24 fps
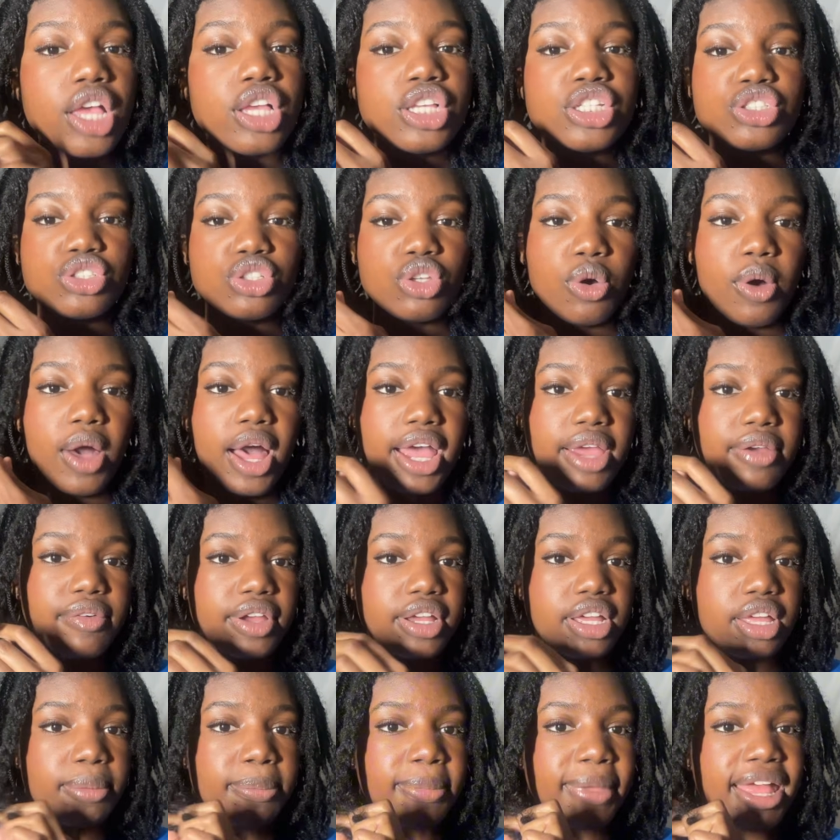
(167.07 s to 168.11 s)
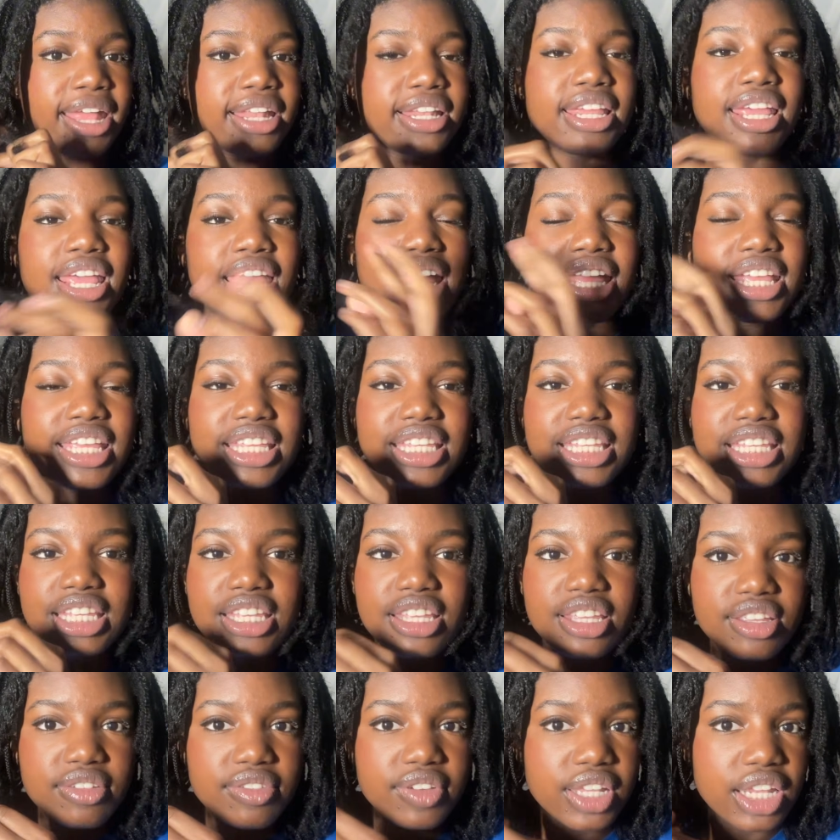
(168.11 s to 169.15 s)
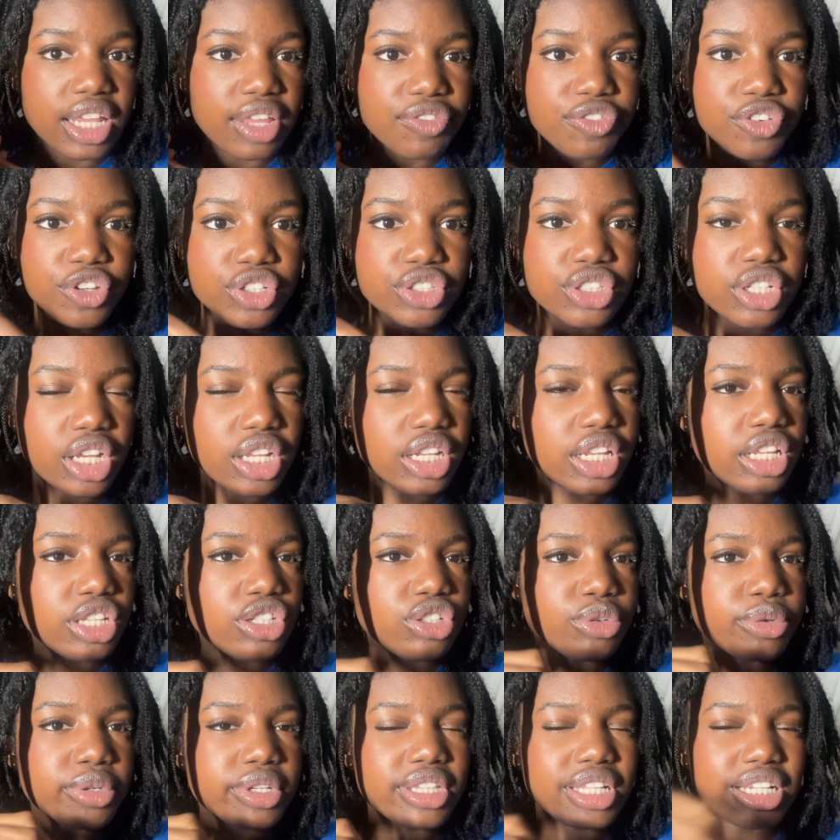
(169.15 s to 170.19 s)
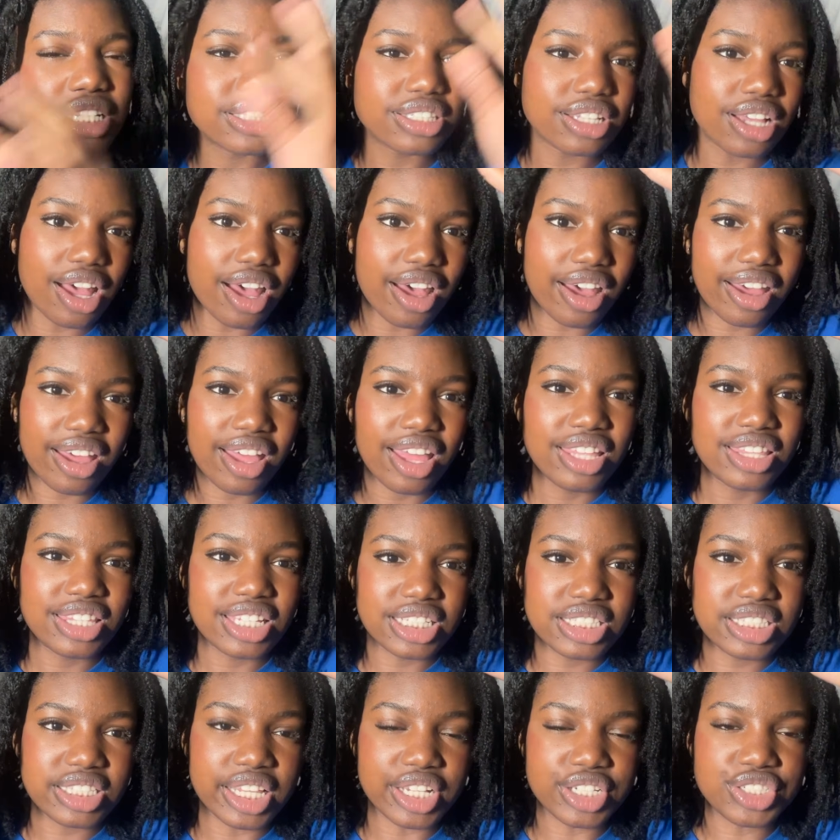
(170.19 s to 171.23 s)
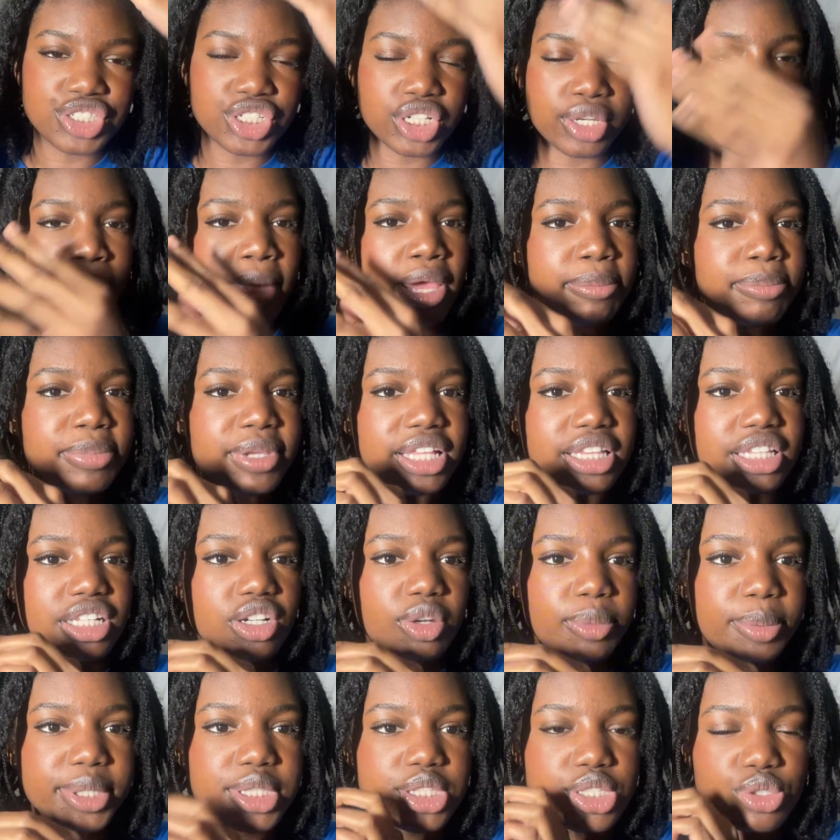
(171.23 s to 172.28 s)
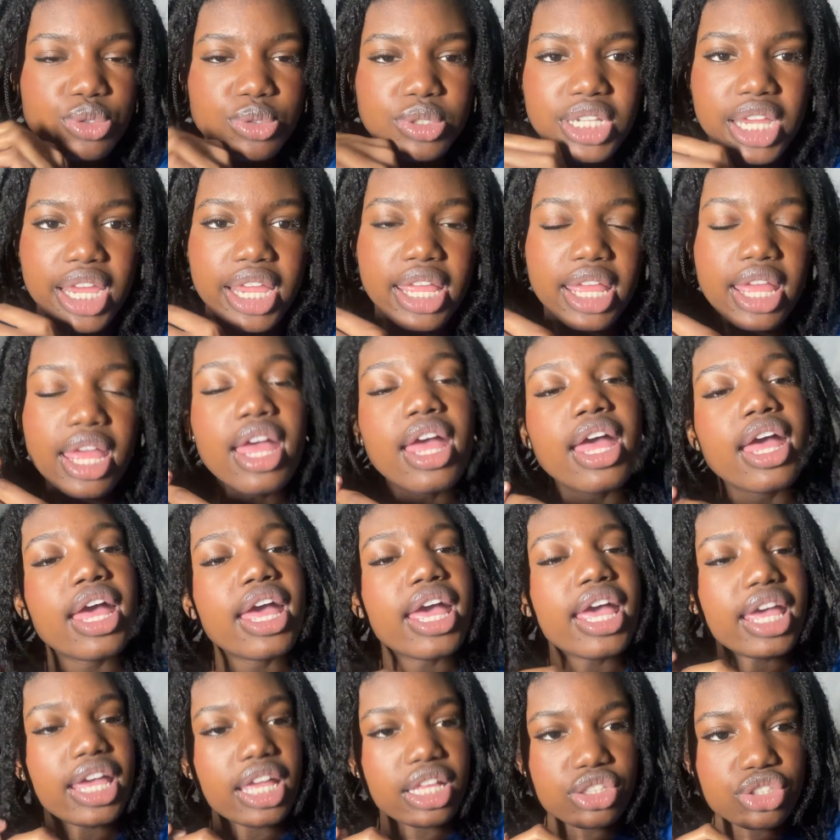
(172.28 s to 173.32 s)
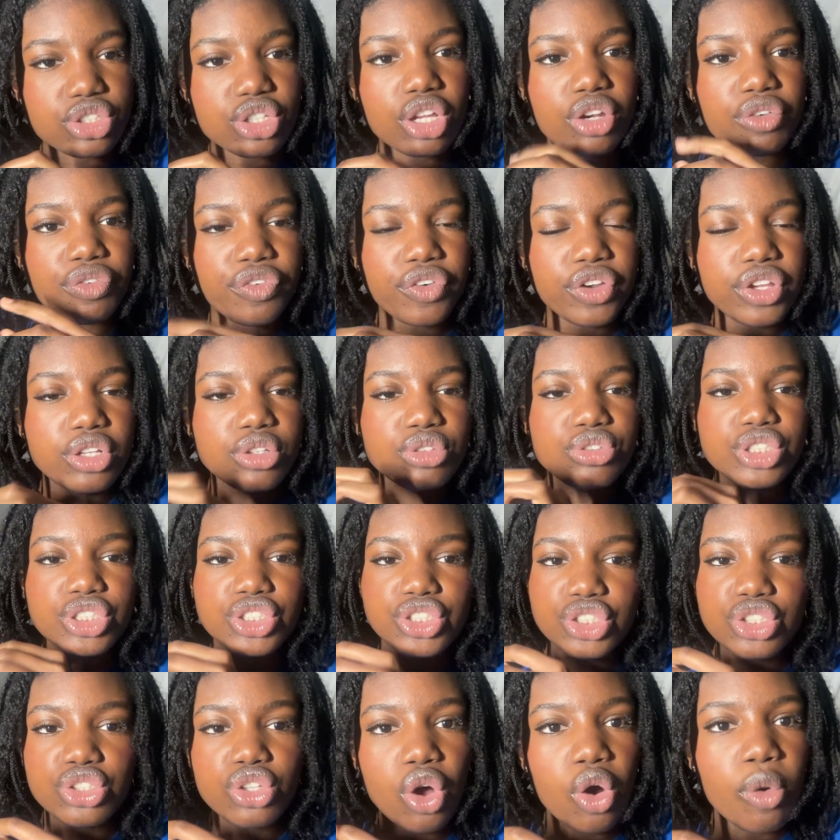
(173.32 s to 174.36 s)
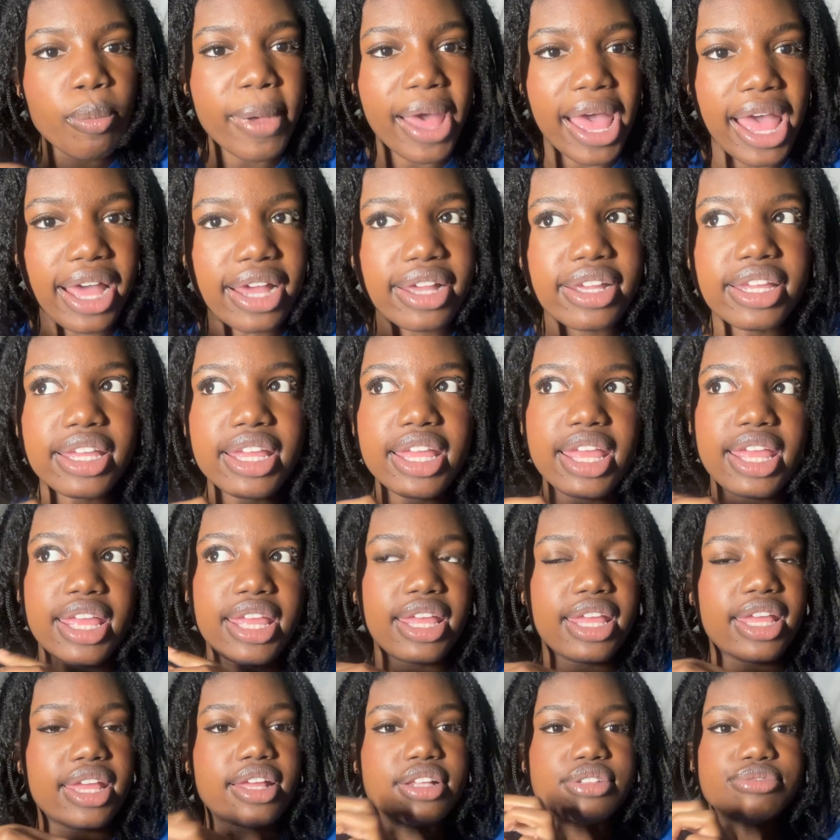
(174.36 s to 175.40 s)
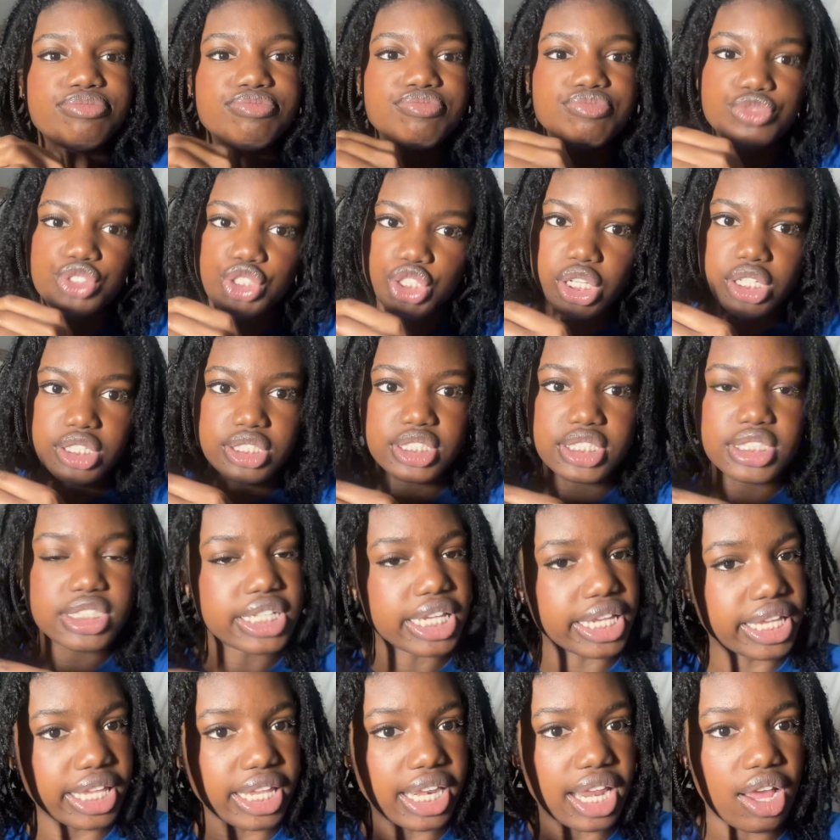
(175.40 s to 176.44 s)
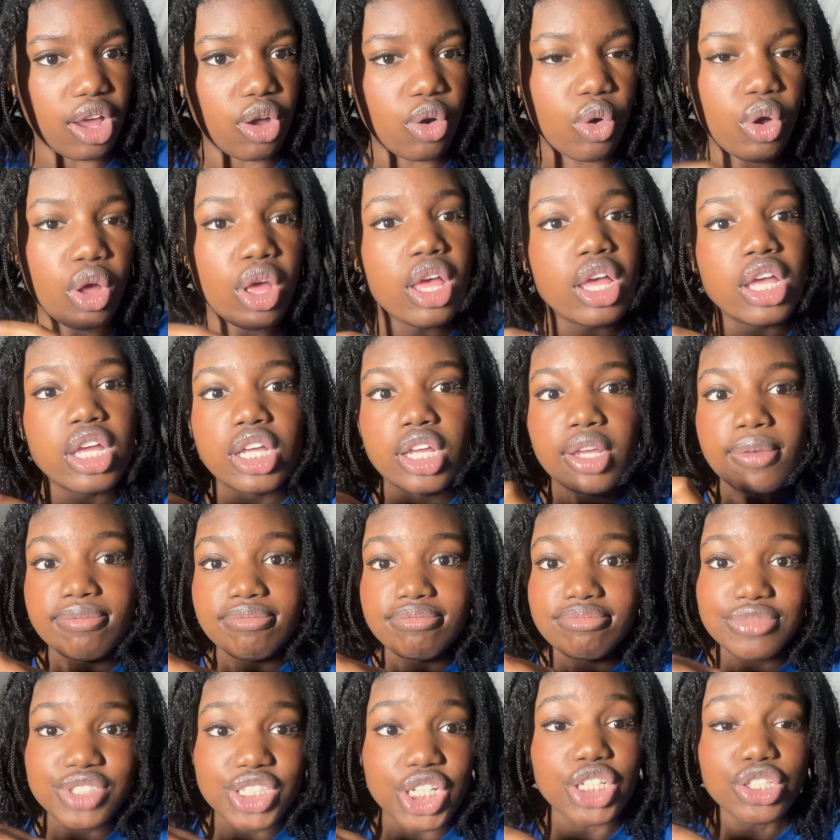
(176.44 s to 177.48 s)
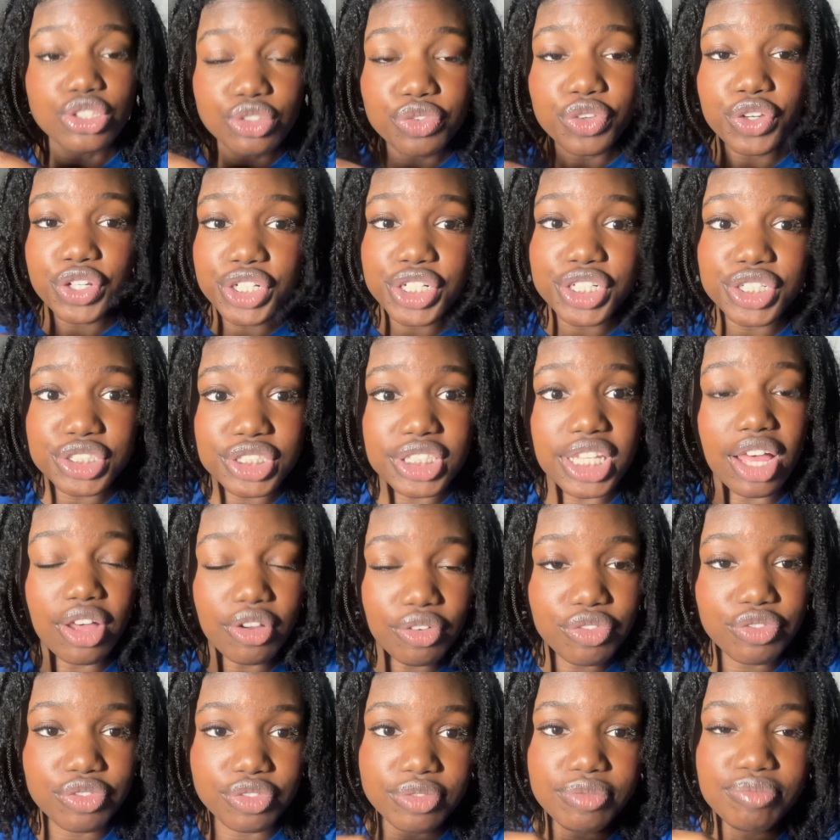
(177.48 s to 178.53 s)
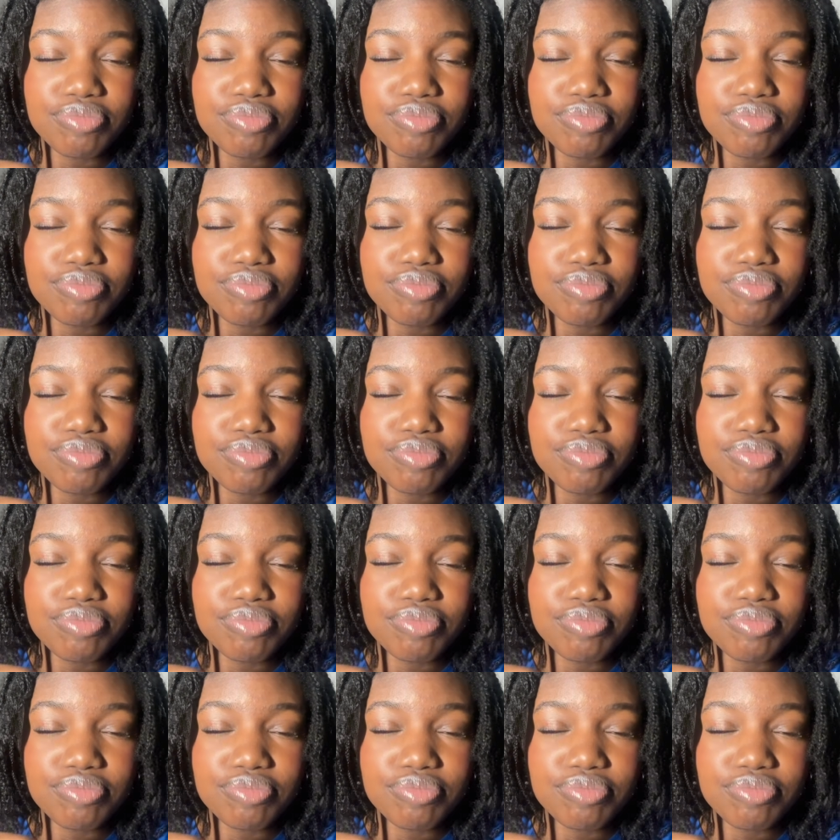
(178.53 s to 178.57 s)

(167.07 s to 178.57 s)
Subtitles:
So I recommend, even if you're done and you realize, this section might be a little bit too tight, it's good for you to just go back and just take it out just for yourself.